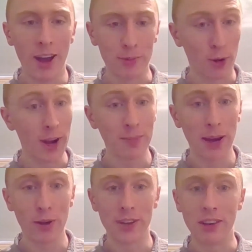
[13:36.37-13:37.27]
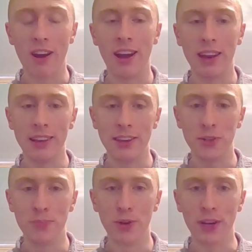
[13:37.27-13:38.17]
Greg Bear did not.
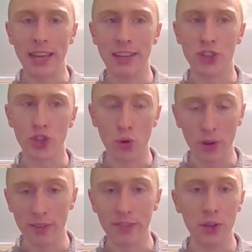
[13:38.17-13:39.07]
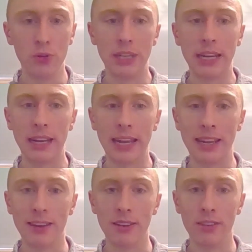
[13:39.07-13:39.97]
This book is so confusing.
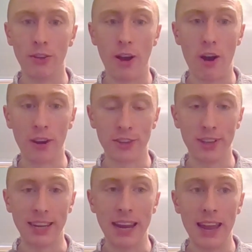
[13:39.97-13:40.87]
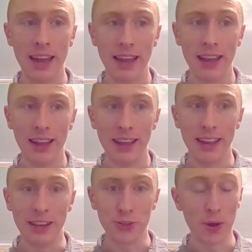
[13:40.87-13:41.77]
It honestly
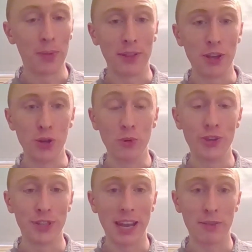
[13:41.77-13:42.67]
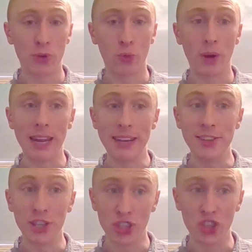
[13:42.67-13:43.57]
is something that you would just have to read
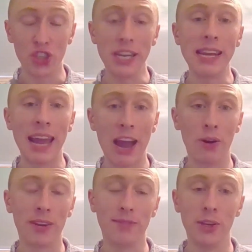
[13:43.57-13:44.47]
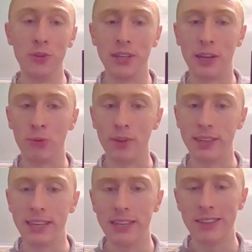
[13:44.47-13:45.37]
to see how confusing it
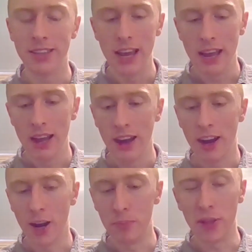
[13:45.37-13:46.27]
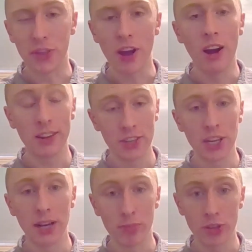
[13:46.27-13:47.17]
really is. But the
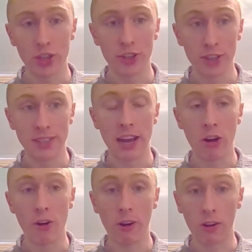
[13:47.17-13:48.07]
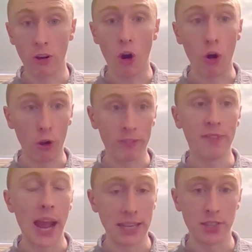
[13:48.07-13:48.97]
concepts, such as they are
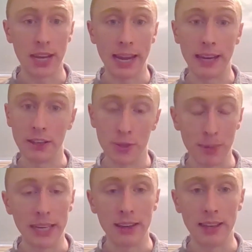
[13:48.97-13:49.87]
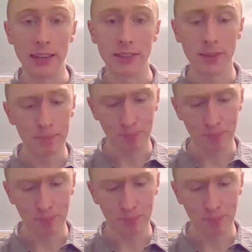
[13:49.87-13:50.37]
fascinating to me at least.